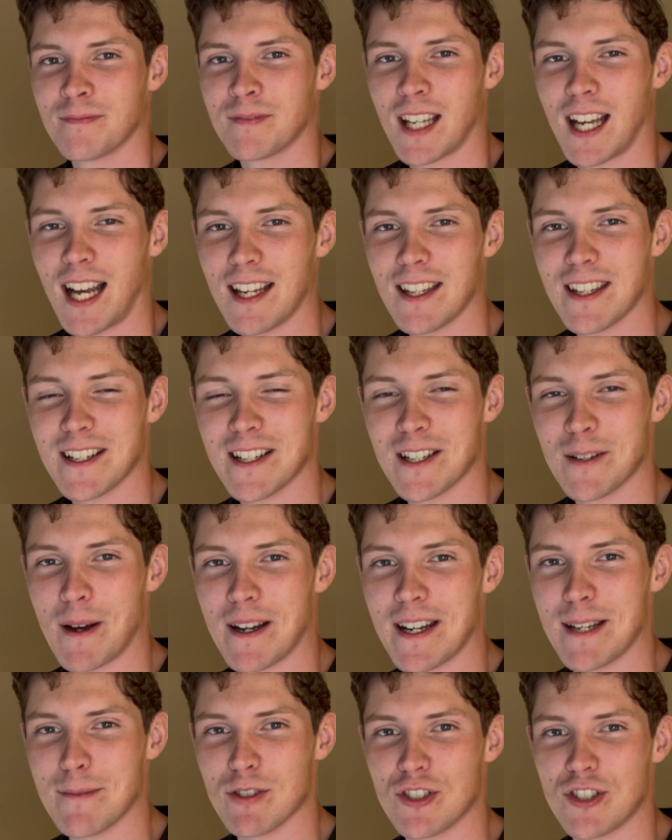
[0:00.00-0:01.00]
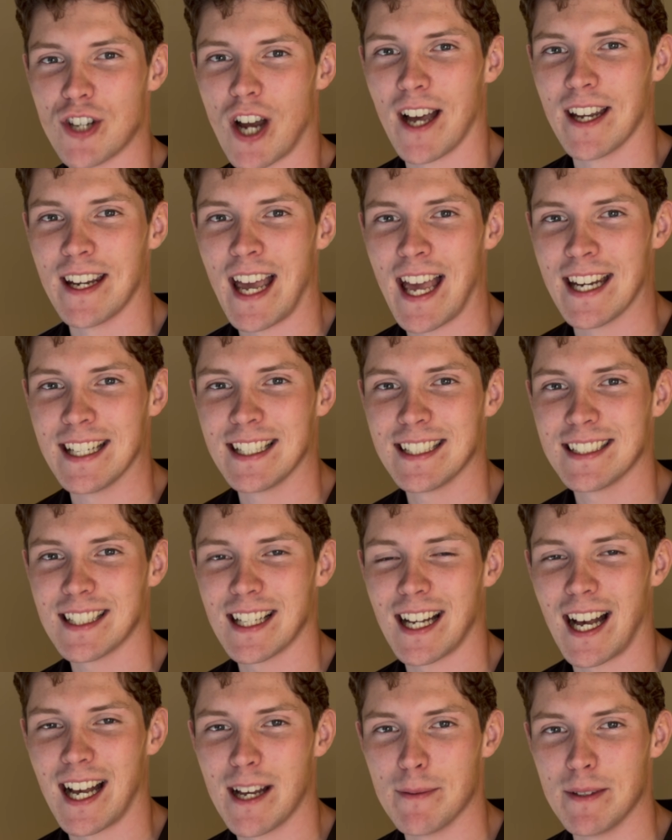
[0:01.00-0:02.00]
Hi there, my name is John Henning.
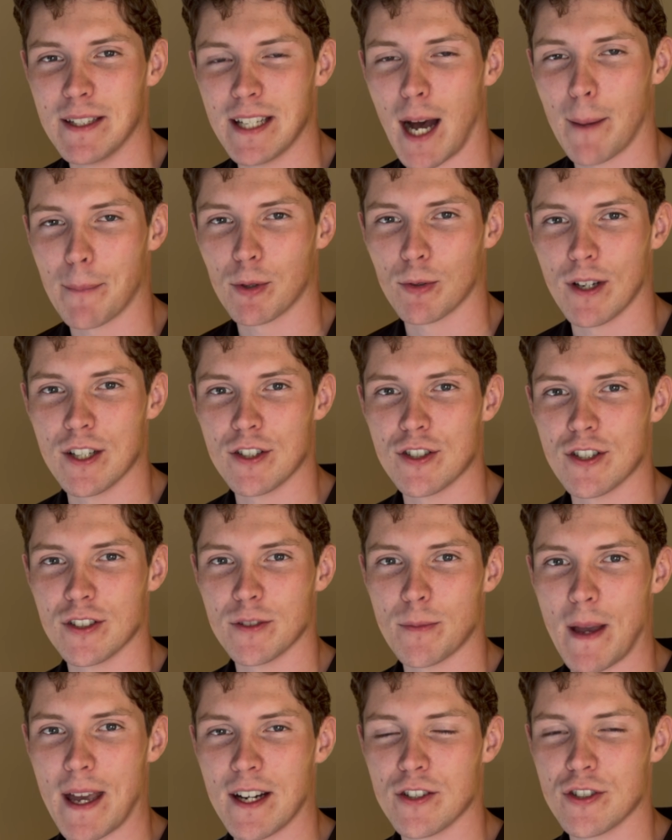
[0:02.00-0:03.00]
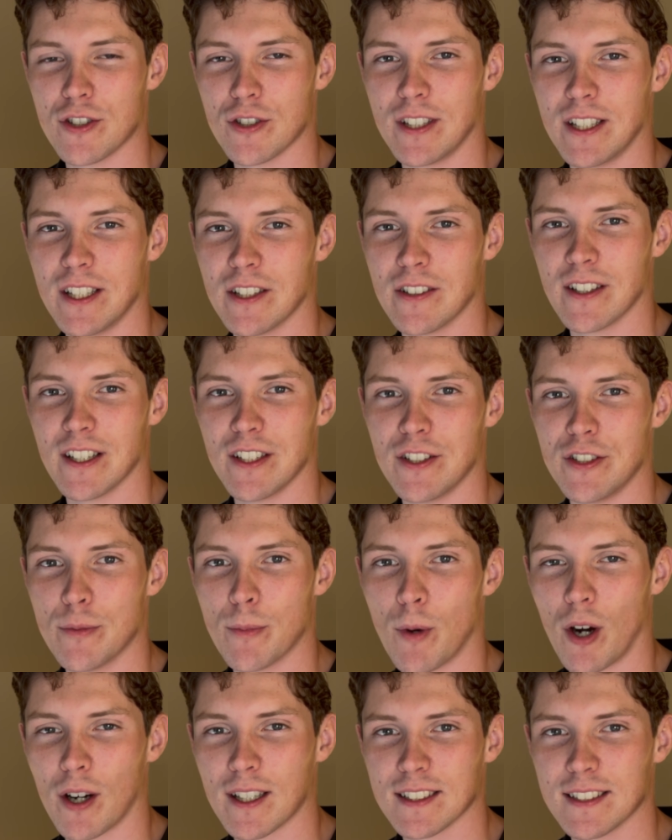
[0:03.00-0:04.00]
I am the operations manager here at
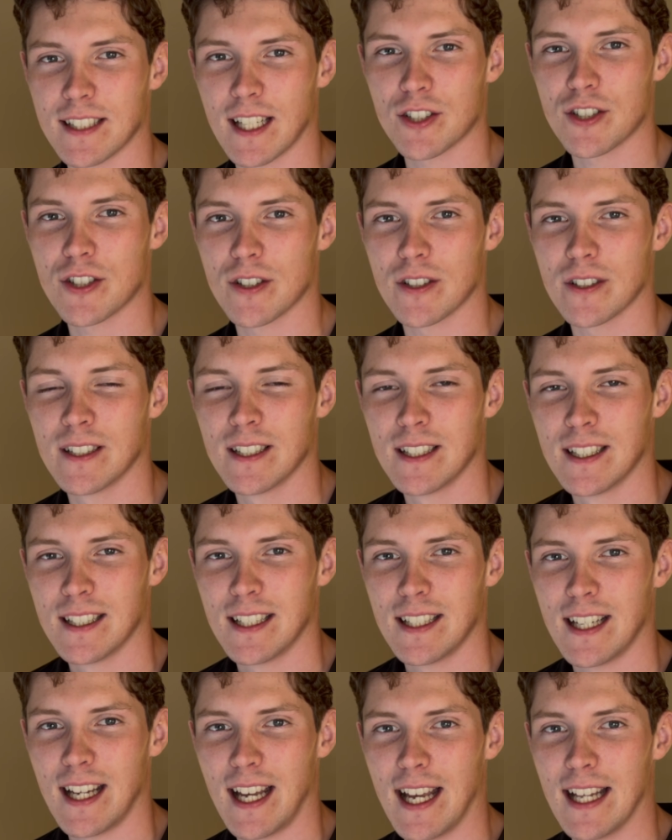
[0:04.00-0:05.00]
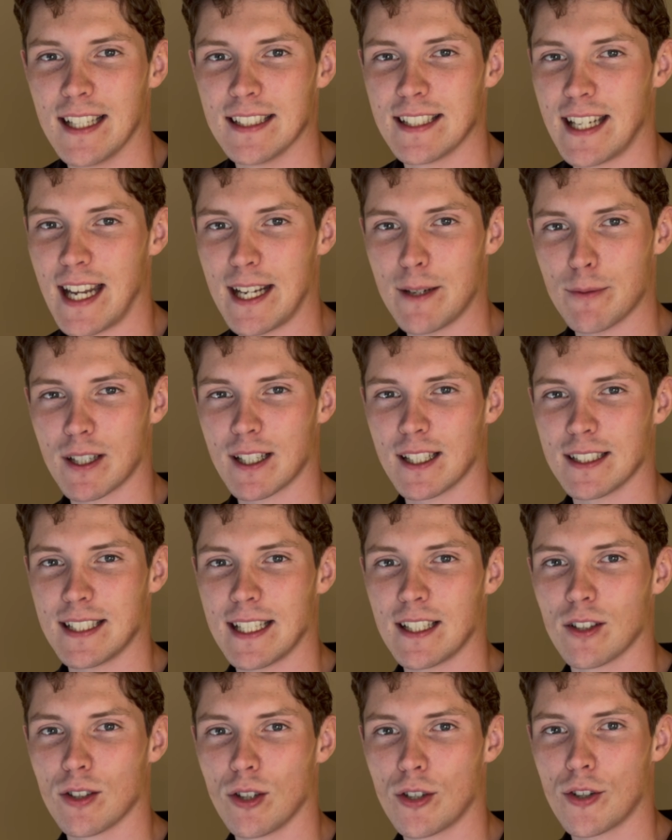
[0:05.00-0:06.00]
Hume Architecture, and today we're going to
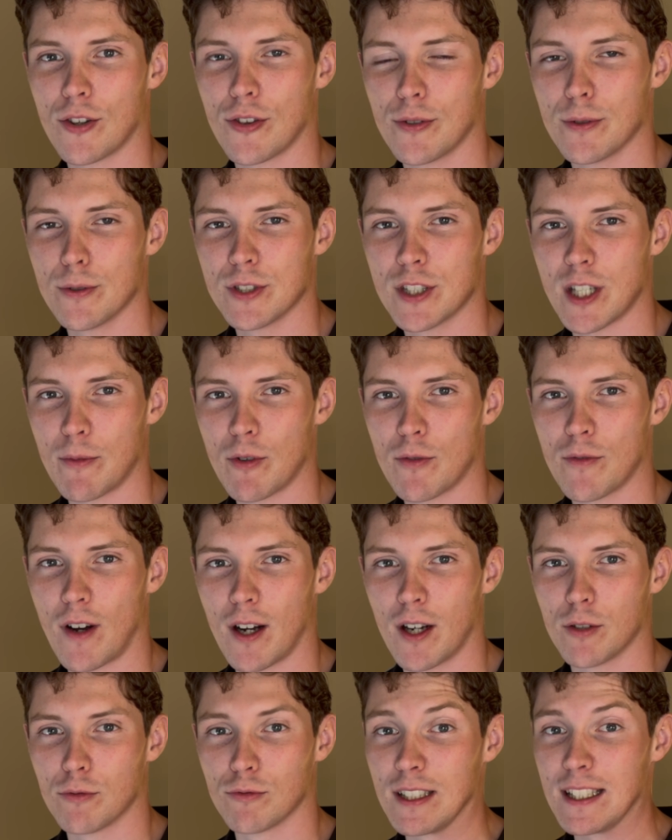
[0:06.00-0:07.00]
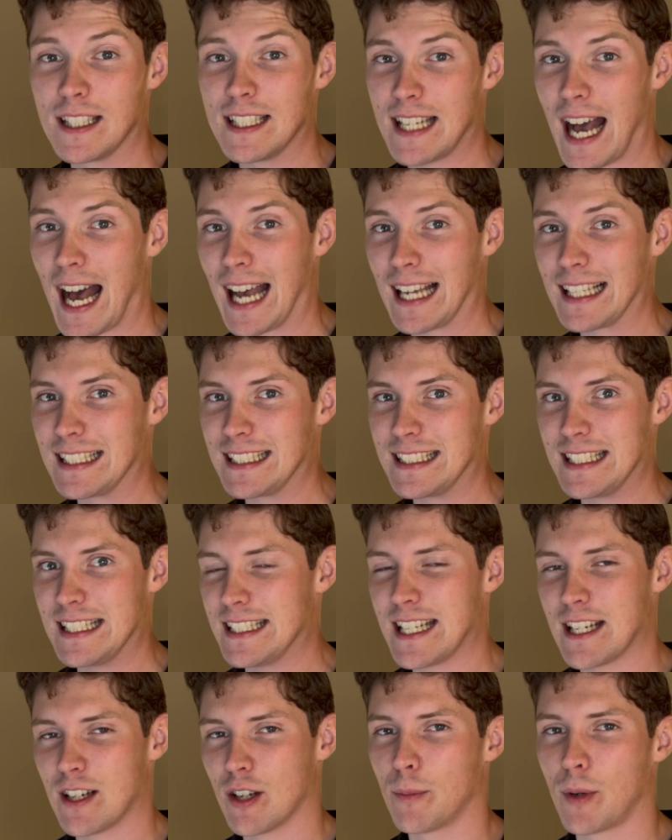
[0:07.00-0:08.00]
take a look through some of our really highly
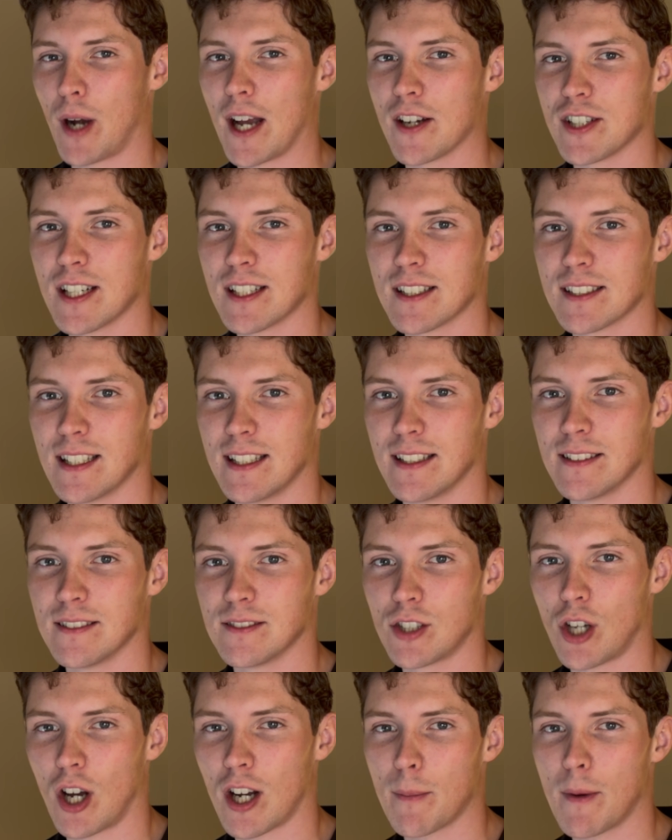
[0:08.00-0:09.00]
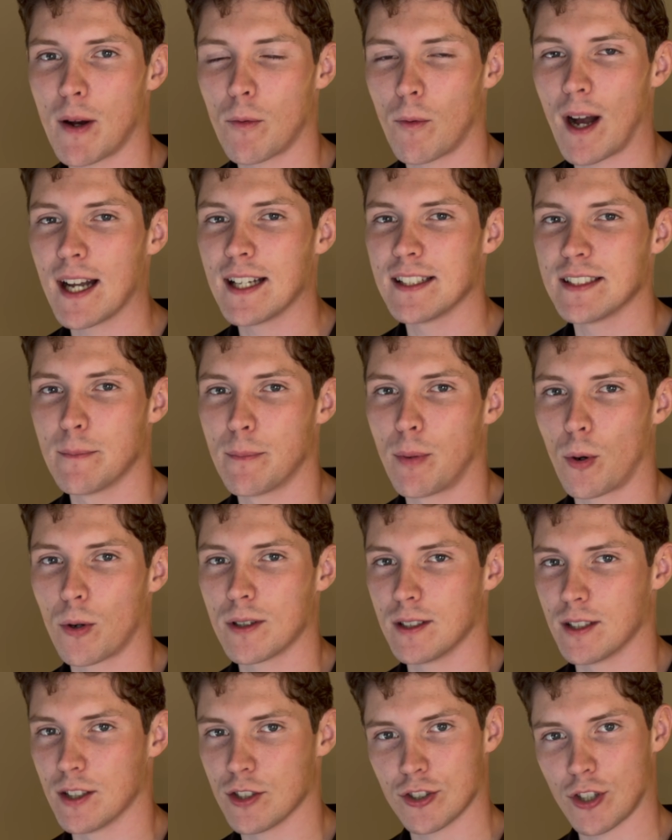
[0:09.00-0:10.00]
detailed projects and talk about why it's
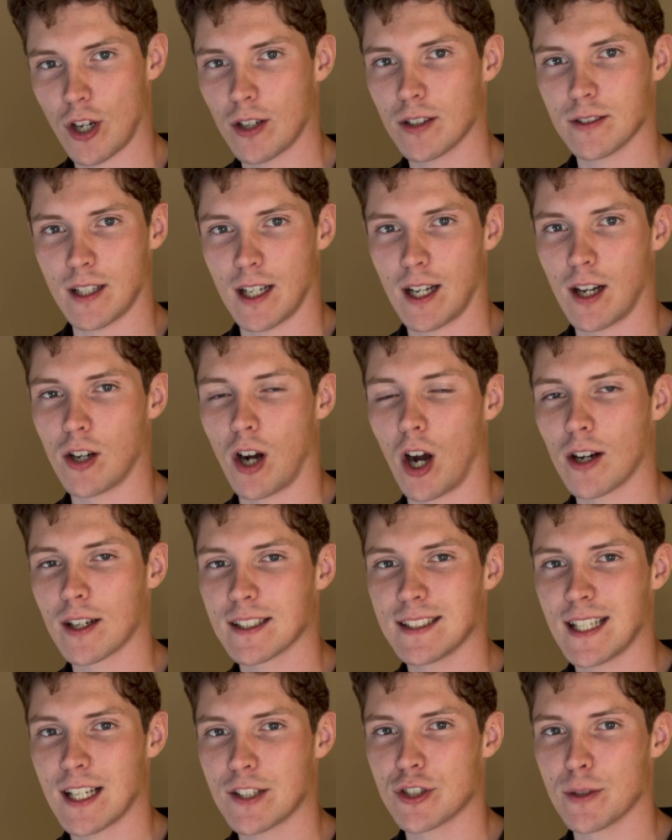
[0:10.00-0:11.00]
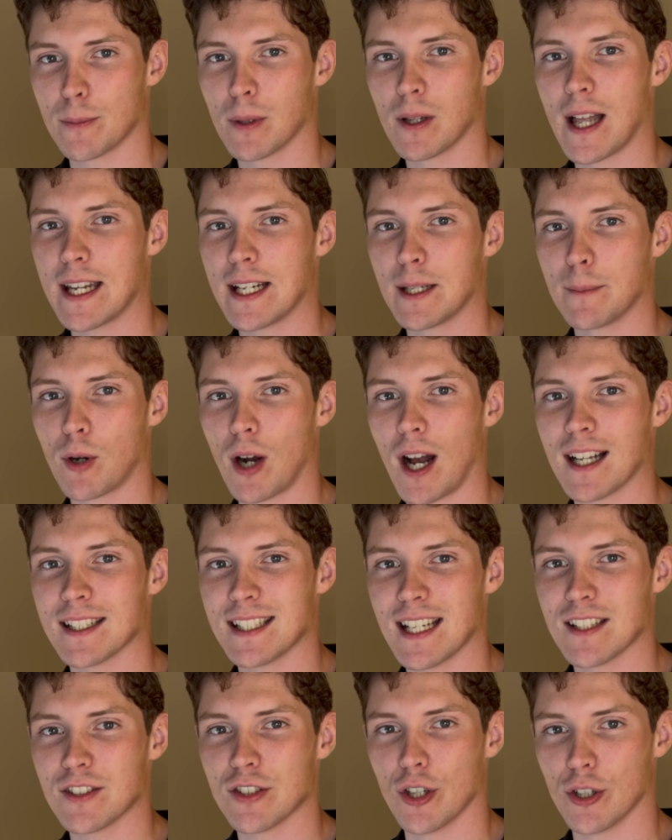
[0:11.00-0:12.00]
important to start our architecture planning
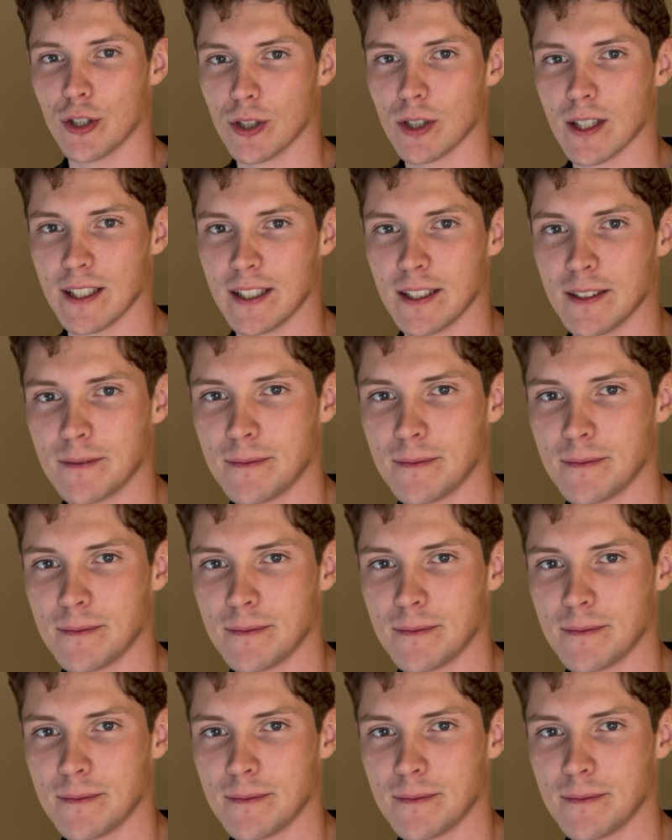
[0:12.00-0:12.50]
process early.